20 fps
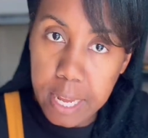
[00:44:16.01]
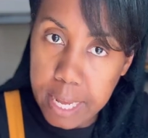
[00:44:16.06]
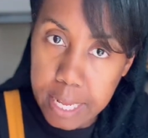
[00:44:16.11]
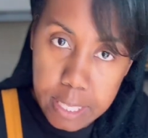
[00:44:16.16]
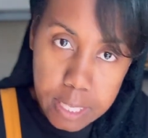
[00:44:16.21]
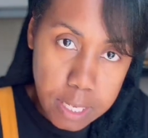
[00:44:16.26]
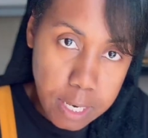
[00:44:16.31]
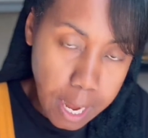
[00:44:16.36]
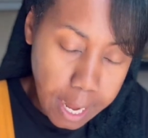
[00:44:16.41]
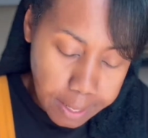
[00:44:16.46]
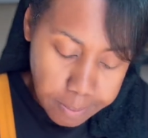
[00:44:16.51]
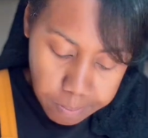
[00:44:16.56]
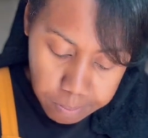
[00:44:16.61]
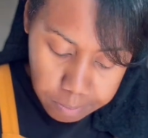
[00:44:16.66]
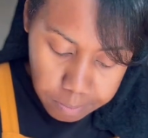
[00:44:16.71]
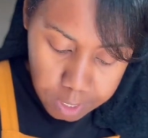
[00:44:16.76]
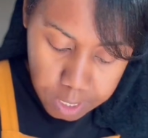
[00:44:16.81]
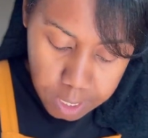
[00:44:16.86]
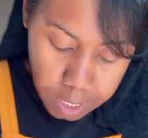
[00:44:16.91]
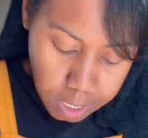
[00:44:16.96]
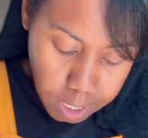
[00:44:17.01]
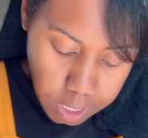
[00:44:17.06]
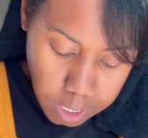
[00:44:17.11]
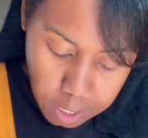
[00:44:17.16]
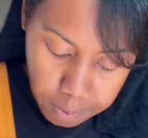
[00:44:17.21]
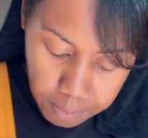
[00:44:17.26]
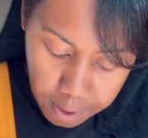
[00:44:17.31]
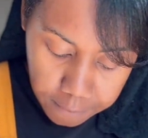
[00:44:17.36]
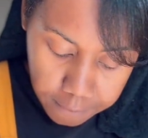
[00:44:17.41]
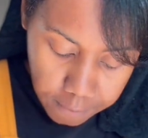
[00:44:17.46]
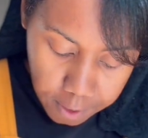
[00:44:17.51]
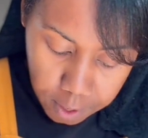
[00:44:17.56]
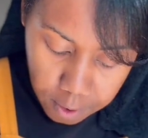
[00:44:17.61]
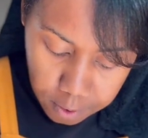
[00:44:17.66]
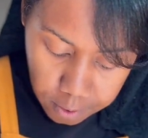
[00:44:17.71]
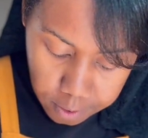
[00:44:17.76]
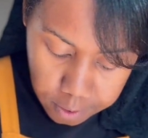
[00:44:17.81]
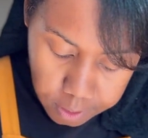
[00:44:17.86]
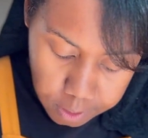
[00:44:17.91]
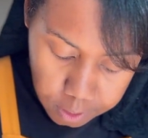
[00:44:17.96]
It's not sticking to my
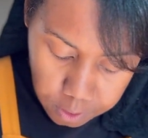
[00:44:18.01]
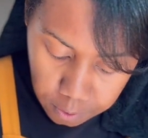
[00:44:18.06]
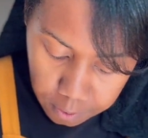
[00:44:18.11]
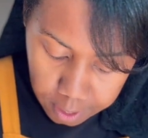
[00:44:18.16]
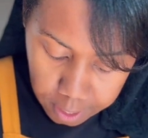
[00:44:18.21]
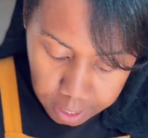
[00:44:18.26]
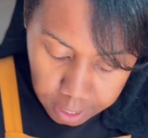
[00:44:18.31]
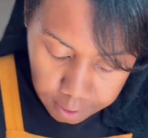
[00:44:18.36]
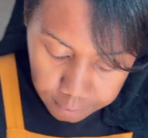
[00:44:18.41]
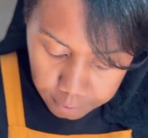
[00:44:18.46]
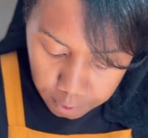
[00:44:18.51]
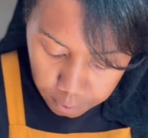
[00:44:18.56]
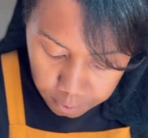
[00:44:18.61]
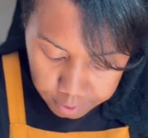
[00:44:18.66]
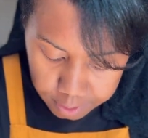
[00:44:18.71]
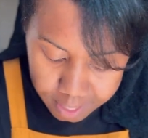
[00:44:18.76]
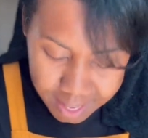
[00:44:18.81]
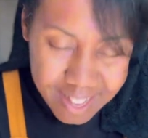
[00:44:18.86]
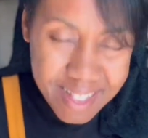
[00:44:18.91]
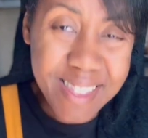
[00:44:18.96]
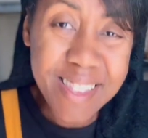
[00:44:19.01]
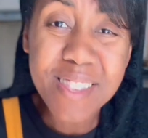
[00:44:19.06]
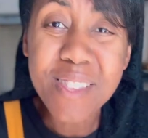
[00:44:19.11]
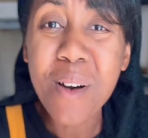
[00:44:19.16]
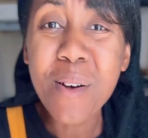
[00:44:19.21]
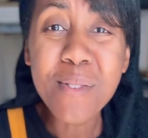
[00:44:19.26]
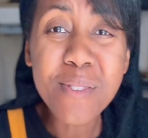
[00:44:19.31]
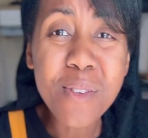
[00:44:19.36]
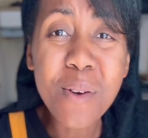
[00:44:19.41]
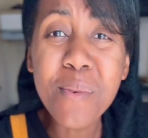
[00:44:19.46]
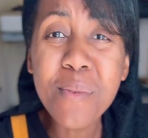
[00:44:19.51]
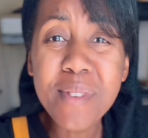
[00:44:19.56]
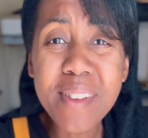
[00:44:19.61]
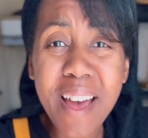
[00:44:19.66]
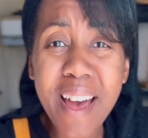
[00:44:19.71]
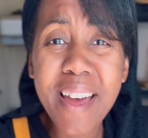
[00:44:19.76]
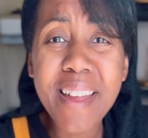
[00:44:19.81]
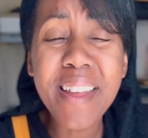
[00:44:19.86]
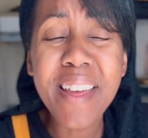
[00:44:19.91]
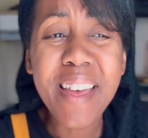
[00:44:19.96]
fingers or any of those things. It's also
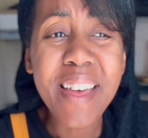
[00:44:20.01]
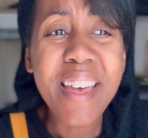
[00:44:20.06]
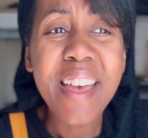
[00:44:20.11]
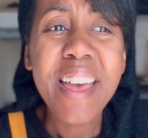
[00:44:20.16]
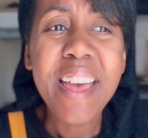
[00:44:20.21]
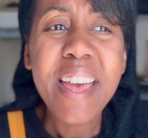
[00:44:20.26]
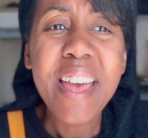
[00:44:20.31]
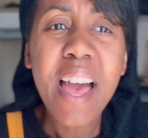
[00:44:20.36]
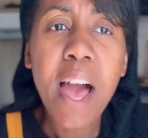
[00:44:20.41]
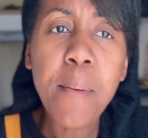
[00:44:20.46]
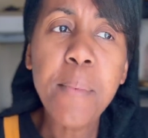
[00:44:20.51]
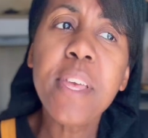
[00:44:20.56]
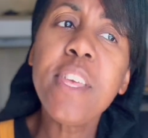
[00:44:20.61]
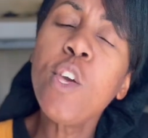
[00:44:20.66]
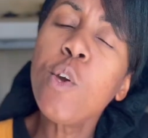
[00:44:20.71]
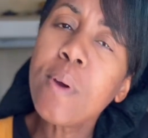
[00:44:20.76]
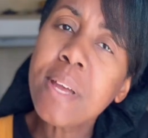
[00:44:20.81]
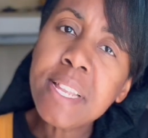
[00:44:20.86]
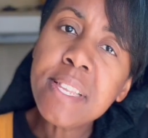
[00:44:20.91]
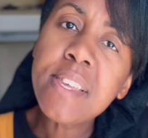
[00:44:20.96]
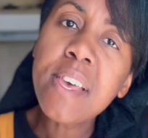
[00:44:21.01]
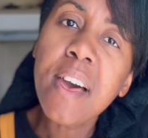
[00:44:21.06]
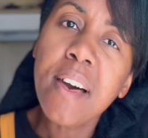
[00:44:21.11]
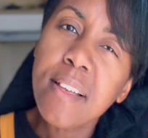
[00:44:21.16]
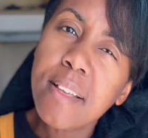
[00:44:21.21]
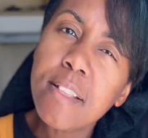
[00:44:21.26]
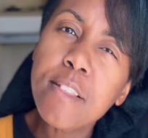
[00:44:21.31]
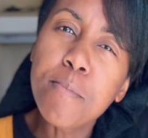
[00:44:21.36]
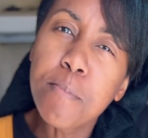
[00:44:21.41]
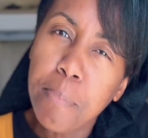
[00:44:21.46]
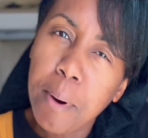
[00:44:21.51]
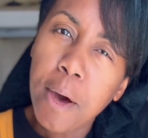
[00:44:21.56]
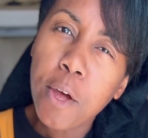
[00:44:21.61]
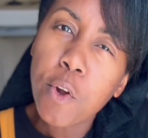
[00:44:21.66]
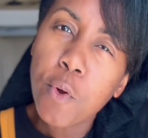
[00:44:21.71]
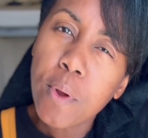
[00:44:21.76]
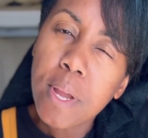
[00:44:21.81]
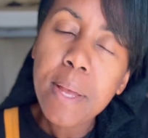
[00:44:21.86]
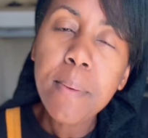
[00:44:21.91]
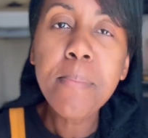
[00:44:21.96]
not, I mean, you can tell it's
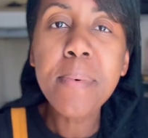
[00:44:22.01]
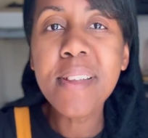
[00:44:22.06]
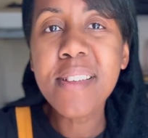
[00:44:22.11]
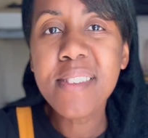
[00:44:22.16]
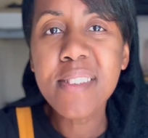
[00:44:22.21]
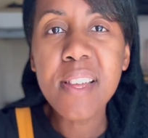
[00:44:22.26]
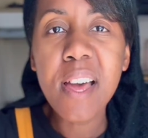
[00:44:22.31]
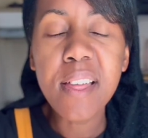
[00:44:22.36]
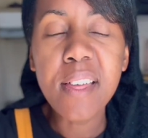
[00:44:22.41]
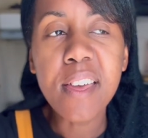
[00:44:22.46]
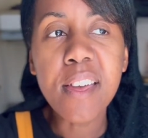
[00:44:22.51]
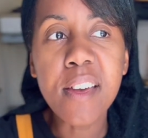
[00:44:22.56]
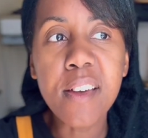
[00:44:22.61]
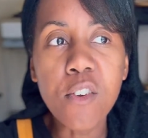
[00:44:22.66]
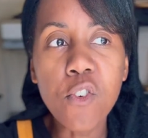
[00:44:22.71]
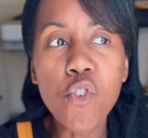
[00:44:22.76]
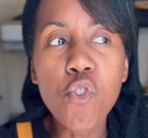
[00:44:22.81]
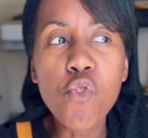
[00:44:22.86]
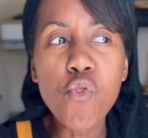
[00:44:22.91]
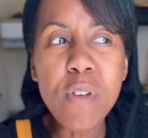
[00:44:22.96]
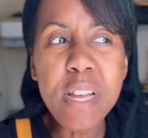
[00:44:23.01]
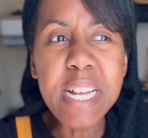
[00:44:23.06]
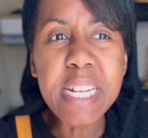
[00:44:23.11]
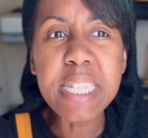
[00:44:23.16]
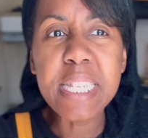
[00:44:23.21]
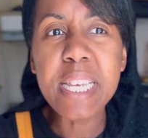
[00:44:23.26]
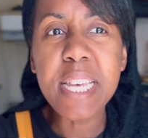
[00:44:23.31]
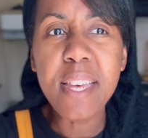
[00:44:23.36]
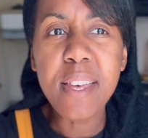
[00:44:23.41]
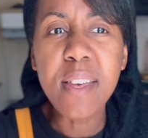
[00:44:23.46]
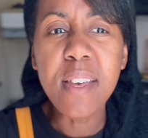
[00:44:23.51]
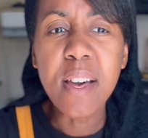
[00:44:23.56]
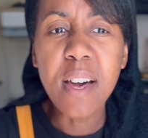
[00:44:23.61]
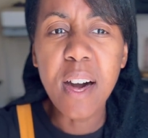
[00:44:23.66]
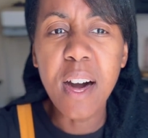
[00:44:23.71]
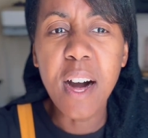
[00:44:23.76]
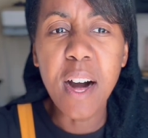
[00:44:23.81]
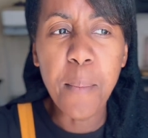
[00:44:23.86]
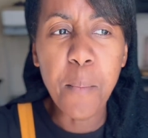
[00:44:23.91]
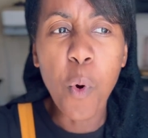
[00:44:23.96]
buttery, but it's not like a greasy,
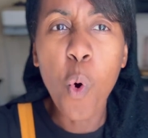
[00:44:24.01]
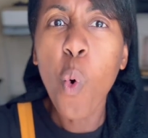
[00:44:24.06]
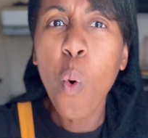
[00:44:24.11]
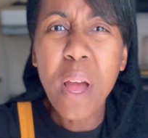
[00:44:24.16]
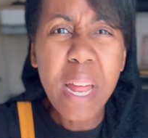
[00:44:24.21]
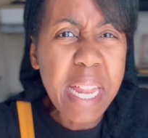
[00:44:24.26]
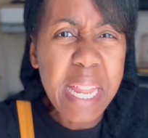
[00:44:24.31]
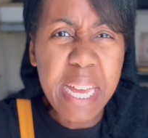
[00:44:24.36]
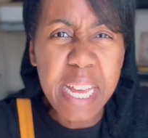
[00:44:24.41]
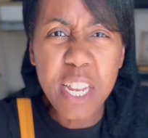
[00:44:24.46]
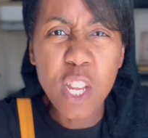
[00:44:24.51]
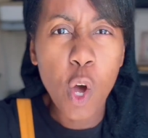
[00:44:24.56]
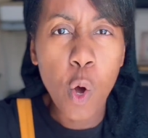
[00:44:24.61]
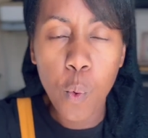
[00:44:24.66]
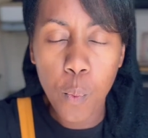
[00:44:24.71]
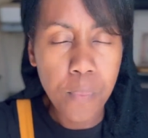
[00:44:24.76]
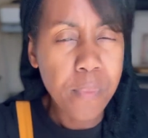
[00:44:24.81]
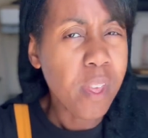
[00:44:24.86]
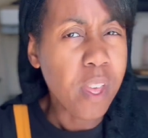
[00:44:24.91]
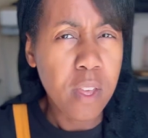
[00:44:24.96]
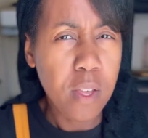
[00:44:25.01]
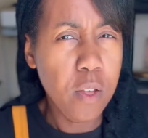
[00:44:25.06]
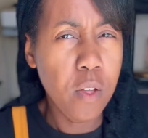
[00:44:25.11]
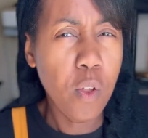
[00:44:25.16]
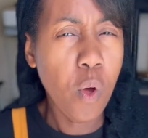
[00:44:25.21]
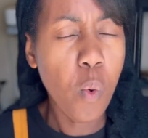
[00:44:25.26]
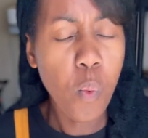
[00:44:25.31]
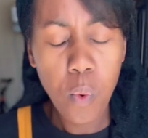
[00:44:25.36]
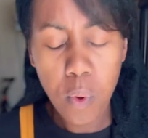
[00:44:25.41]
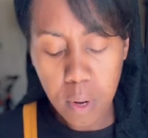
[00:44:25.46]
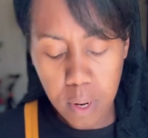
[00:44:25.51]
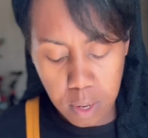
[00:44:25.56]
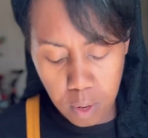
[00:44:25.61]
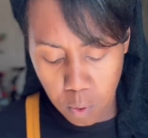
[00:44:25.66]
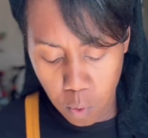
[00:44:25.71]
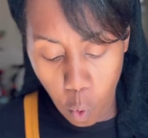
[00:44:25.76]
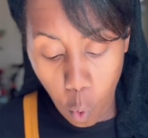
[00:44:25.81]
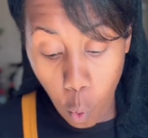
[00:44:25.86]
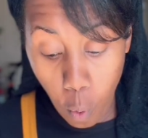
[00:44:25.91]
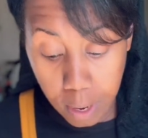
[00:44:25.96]
oily dough. You don't want it
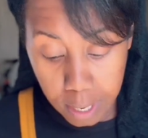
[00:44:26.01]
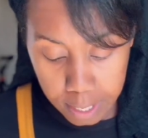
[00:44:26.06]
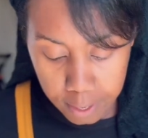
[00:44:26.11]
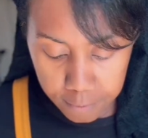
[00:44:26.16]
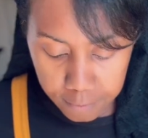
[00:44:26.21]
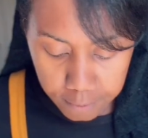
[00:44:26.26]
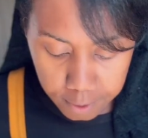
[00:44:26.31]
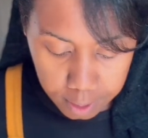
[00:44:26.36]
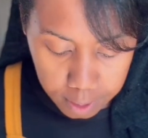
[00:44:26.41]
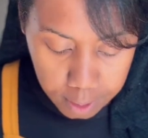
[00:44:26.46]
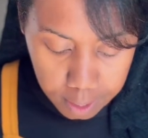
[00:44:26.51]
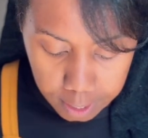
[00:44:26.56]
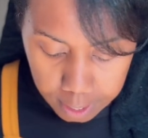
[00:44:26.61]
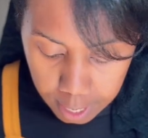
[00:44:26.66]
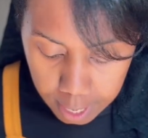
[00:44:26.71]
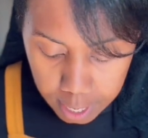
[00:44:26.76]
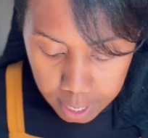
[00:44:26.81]
oily feeling.